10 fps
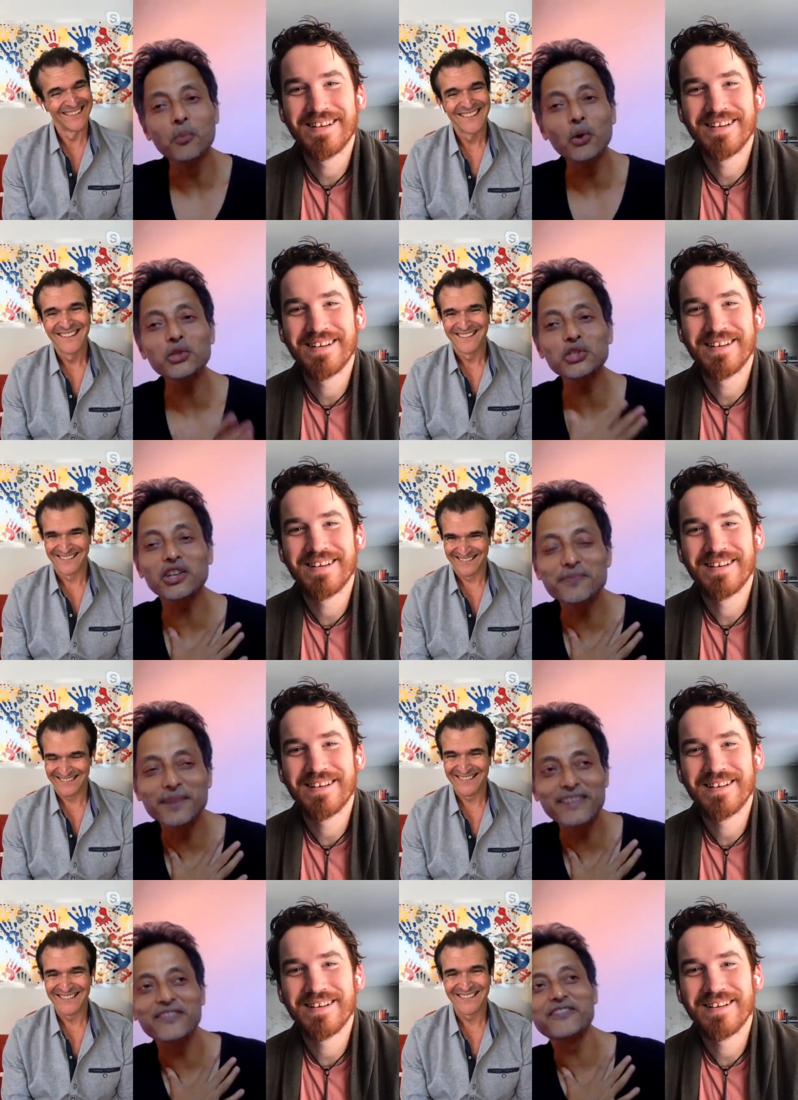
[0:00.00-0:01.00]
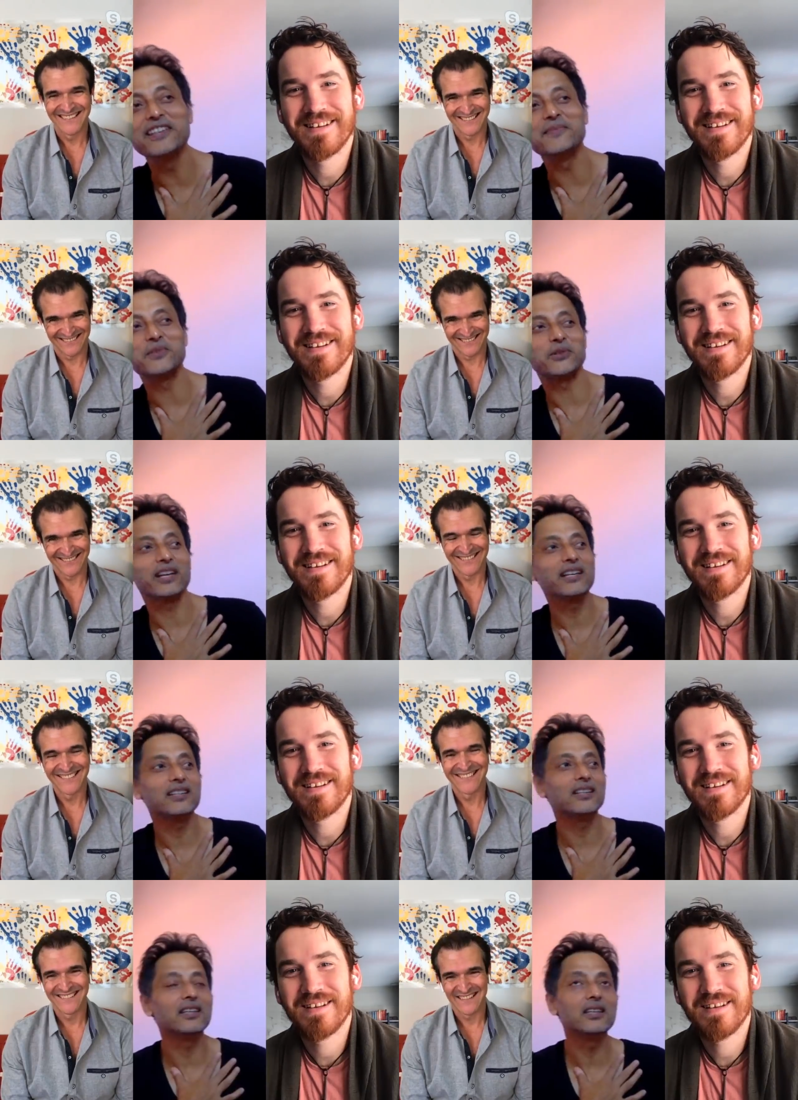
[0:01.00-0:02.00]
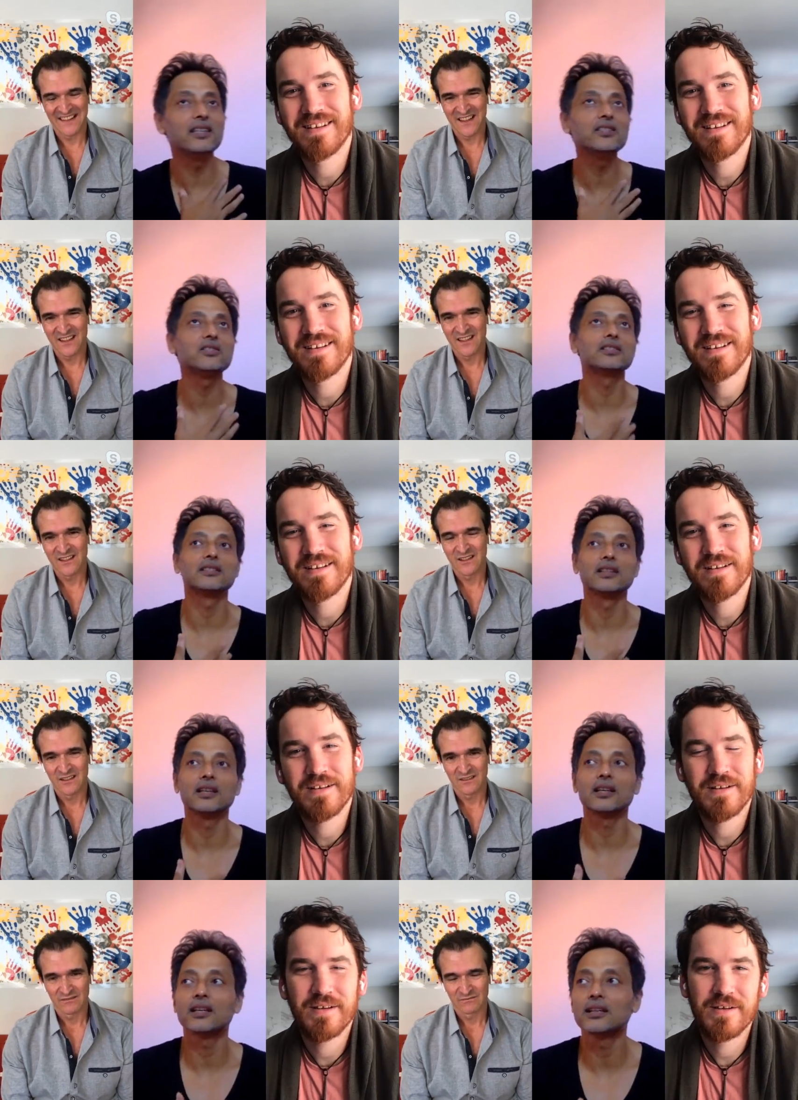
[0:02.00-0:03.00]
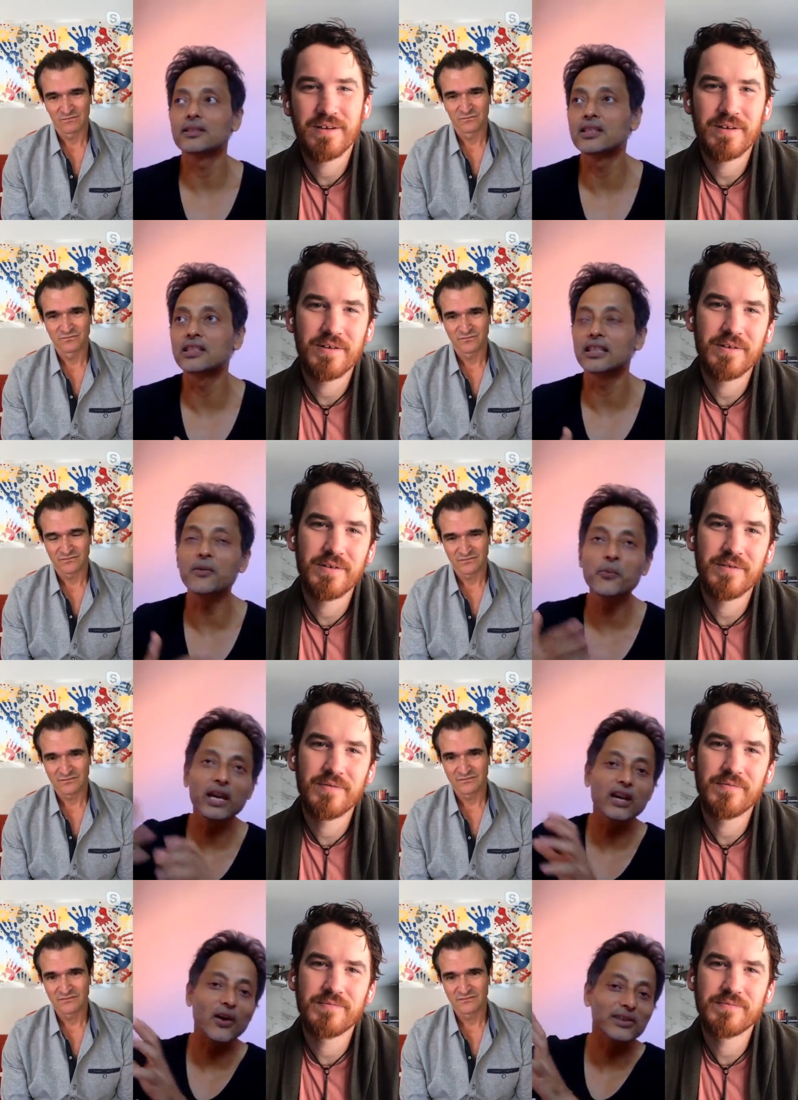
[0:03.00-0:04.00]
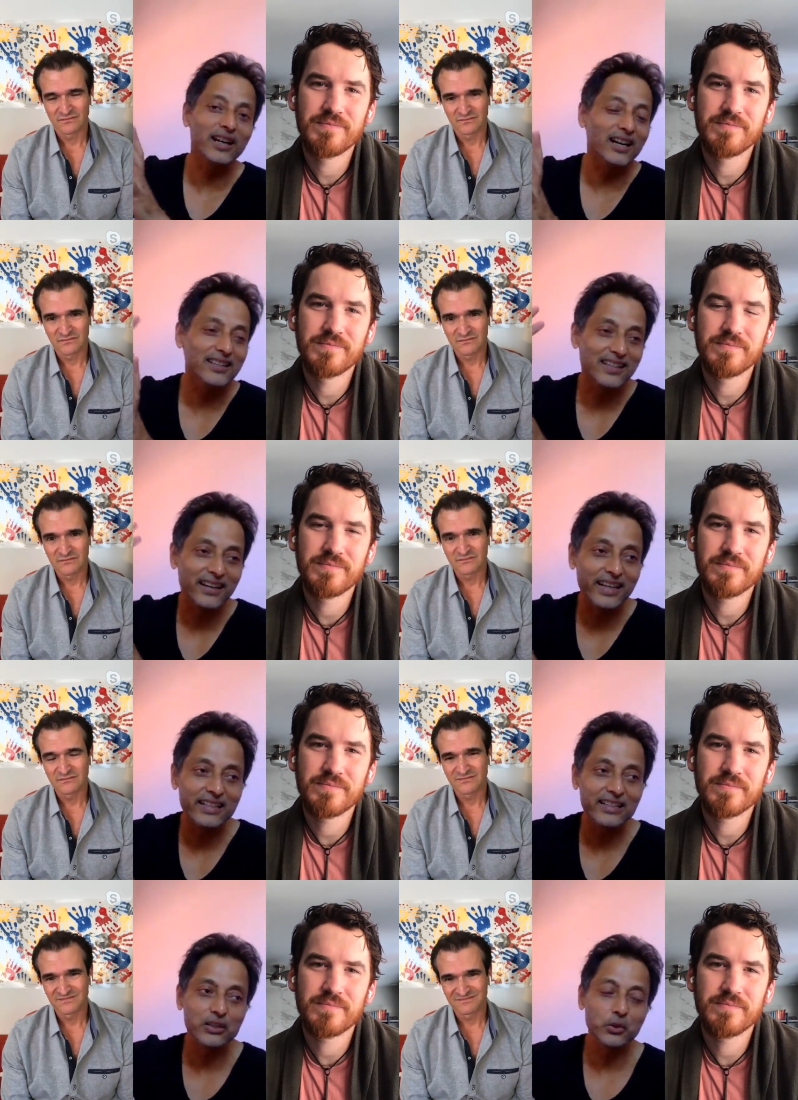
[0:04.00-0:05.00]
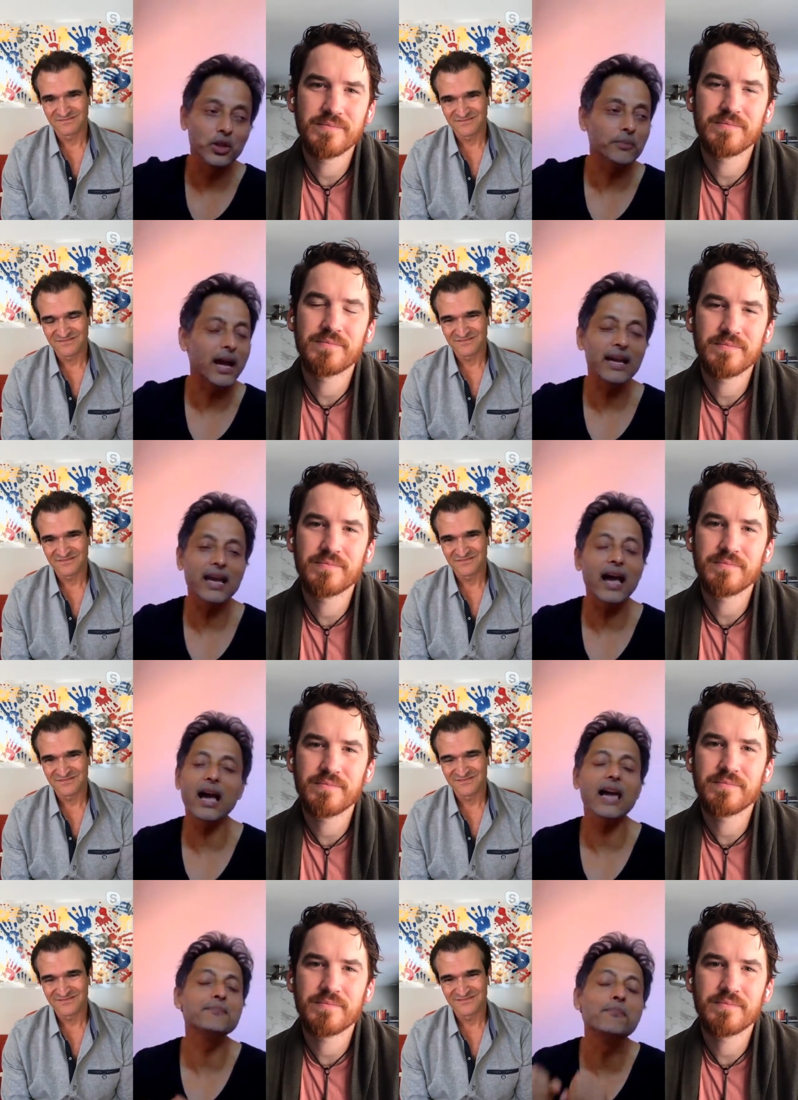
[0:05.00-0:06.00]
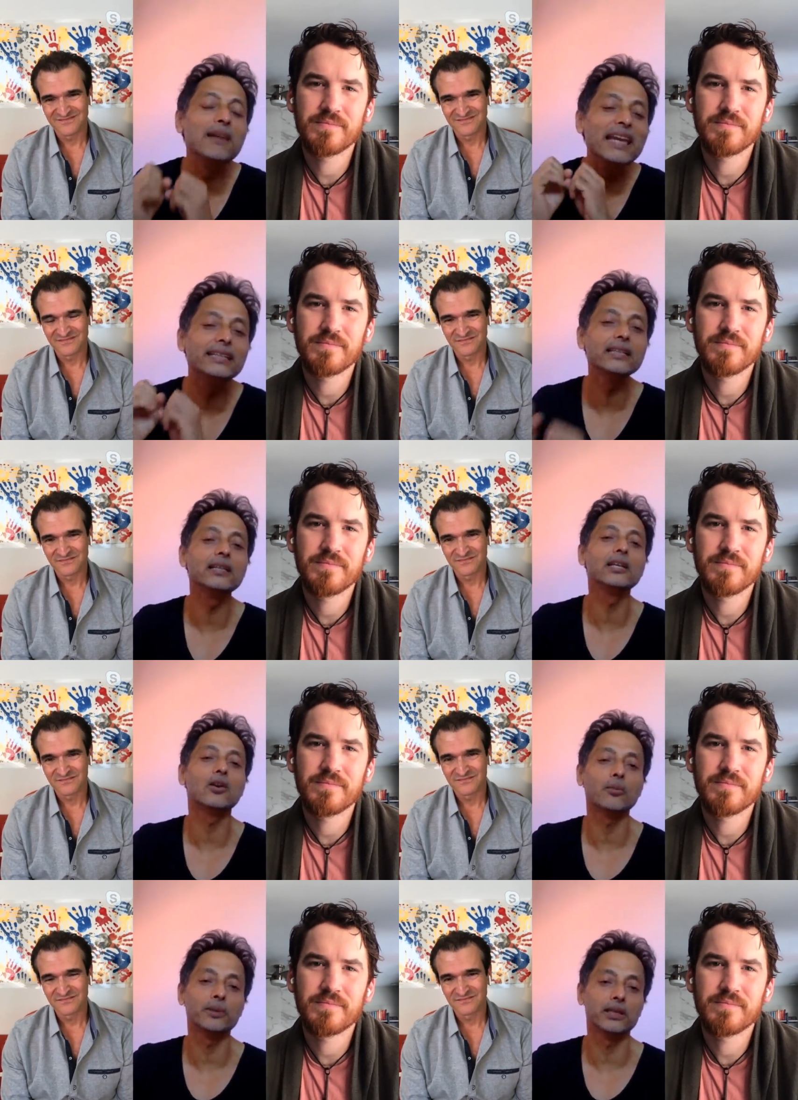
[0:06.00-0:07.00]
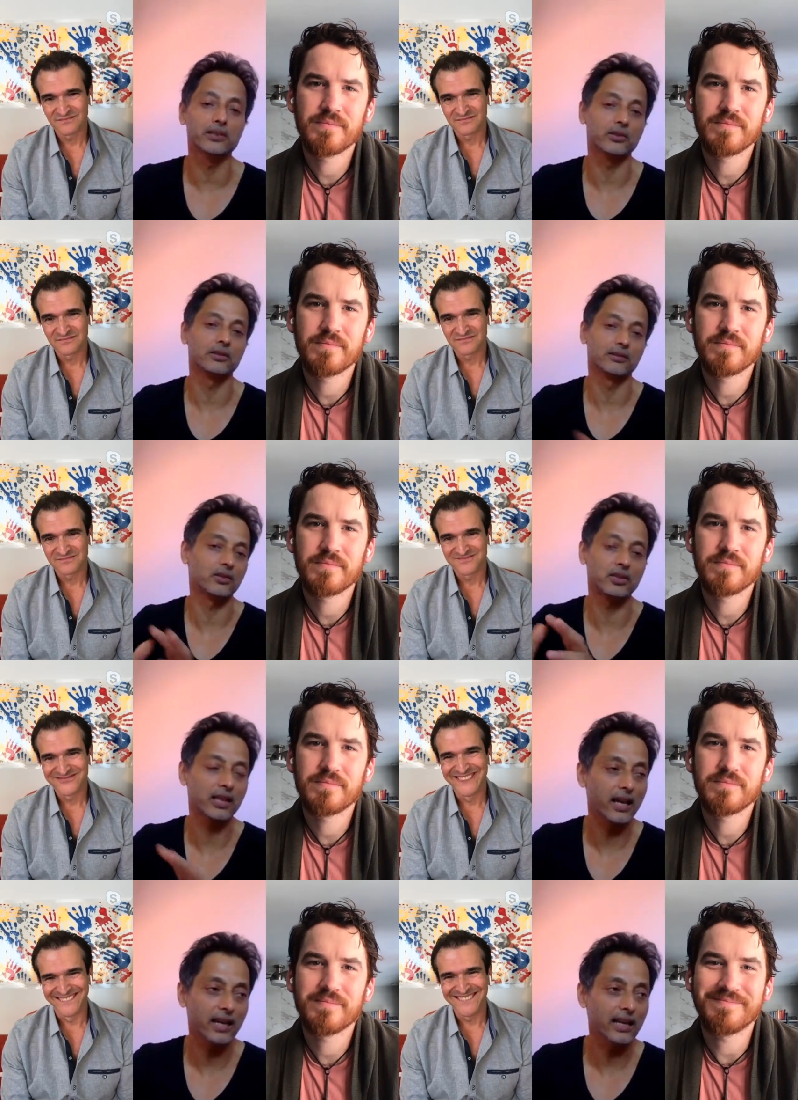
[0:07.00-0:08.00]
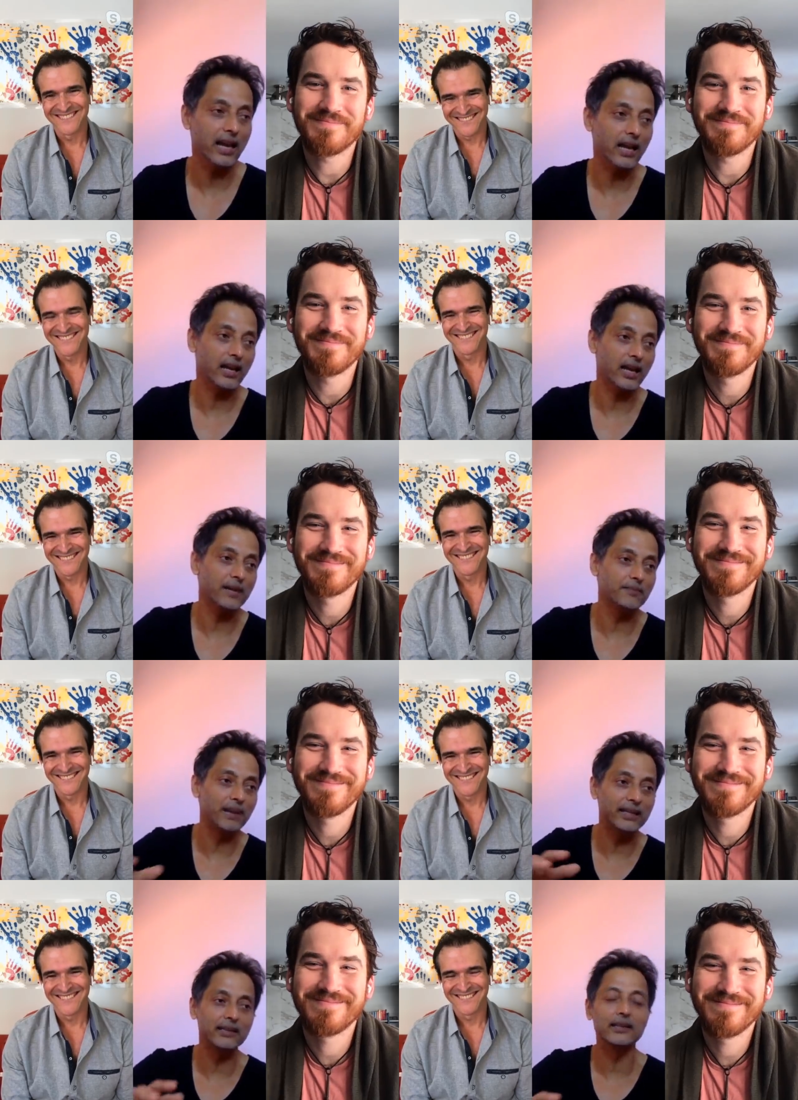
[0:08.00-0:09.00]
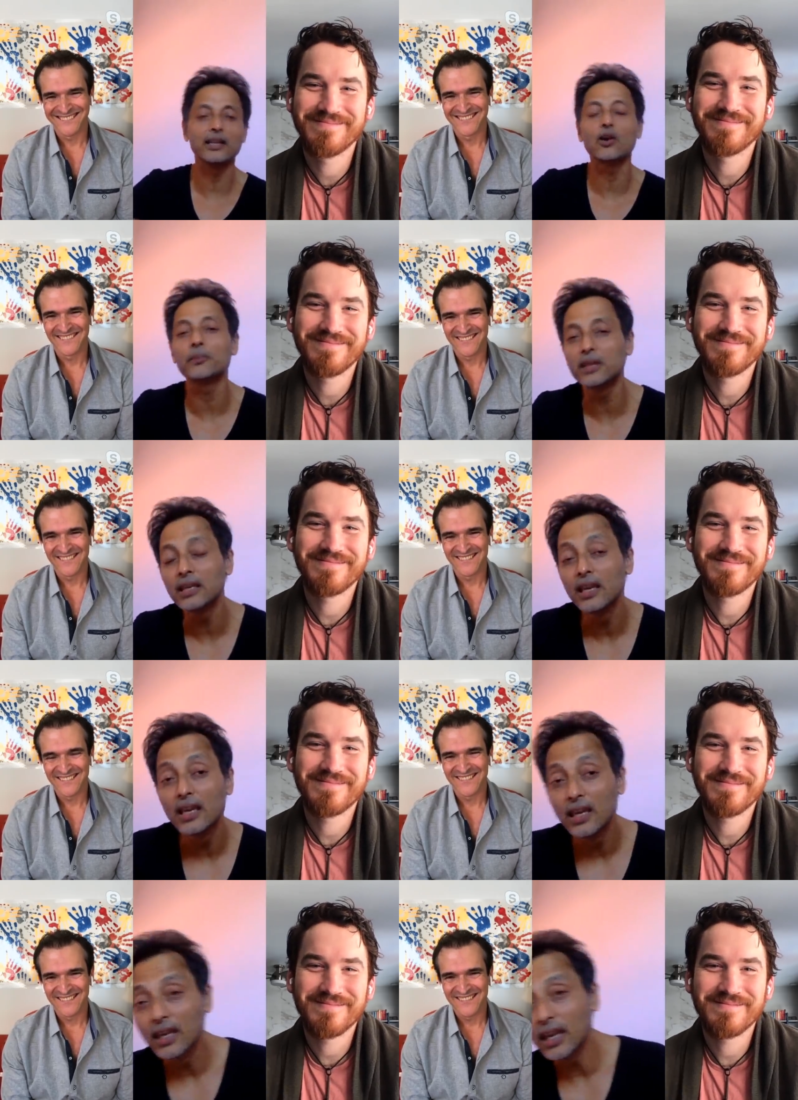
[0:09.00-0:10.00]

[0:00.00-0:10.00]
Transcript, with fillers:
Speaker 1: most of my films, right, is some way or the other connected to him. I blatantly copy his style. I blatantly copy